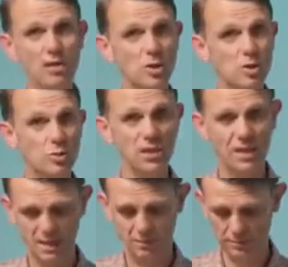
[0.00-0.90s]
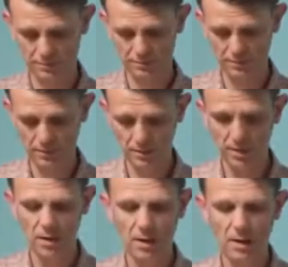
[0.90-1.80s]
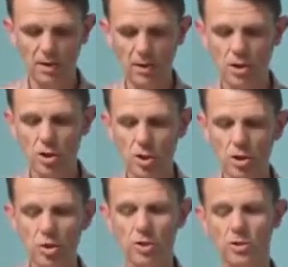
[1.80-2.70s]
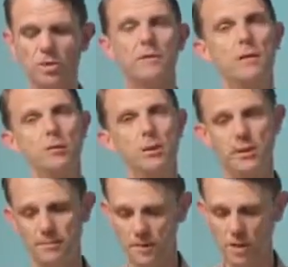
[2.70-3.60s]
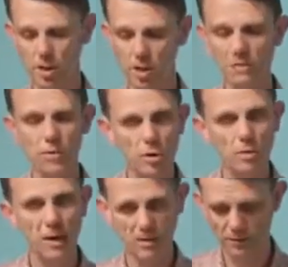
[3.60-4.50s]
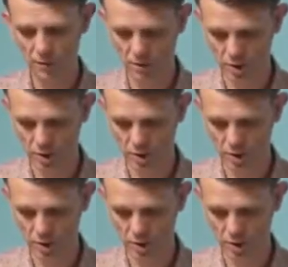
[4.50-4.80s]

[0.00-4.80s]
So let's just recap. The institutions of the Union achieve two main